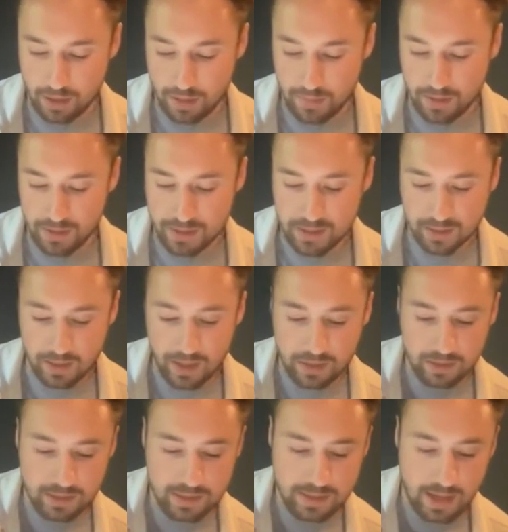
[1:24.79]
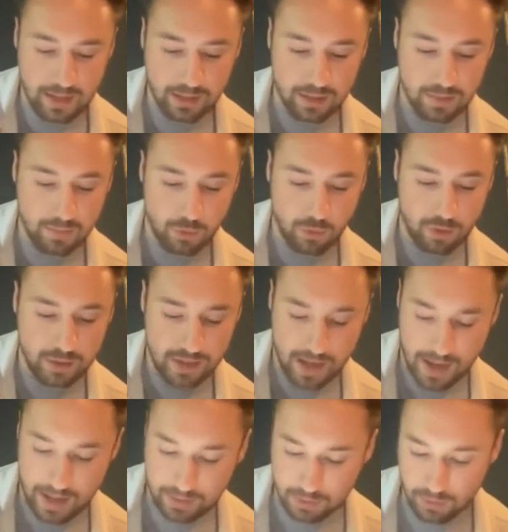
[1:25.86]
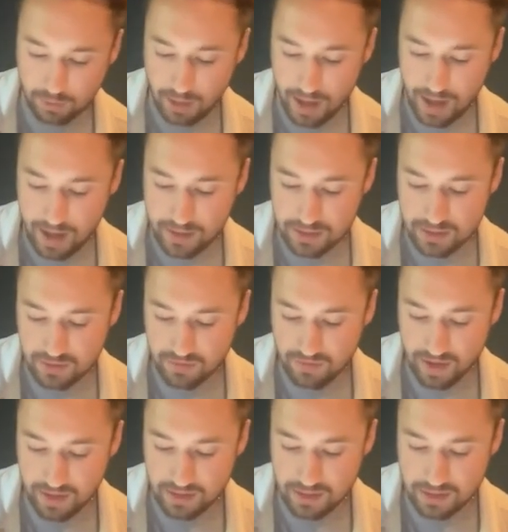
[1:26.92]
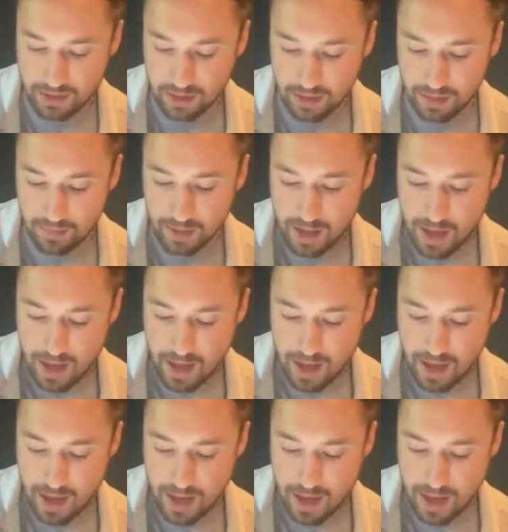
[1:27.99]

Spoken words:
I'm going to select the solid board diagonal lattice fence type,